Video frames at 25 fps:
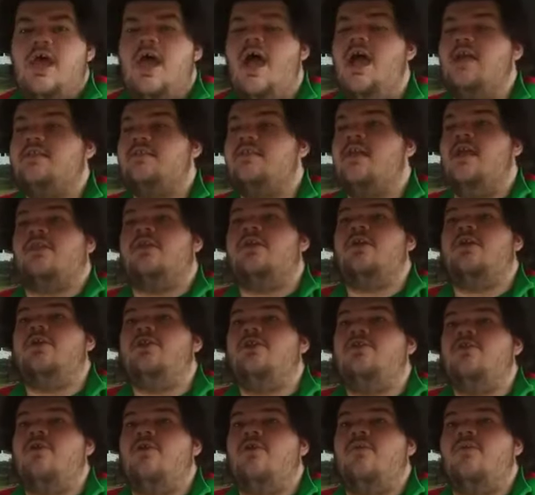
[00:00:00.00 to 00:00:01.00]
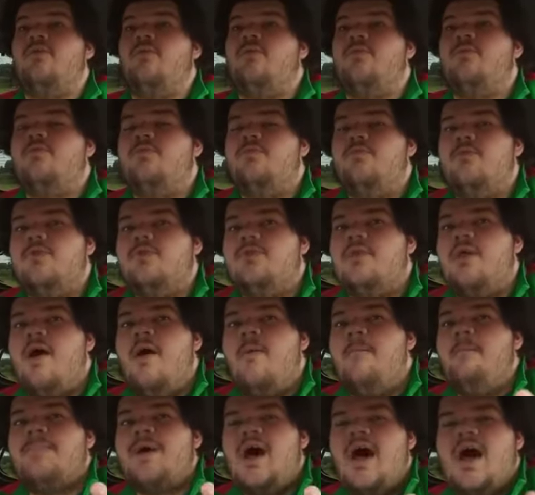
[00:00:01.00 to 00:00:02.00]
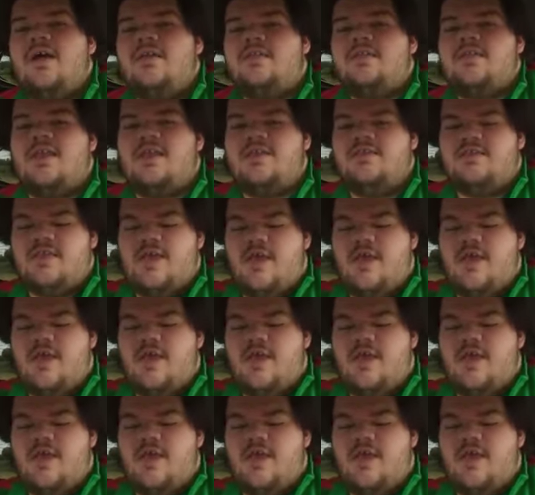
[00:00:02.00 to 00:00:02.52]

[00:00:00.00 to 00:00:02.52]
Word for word: has nothing to do with the unboxing.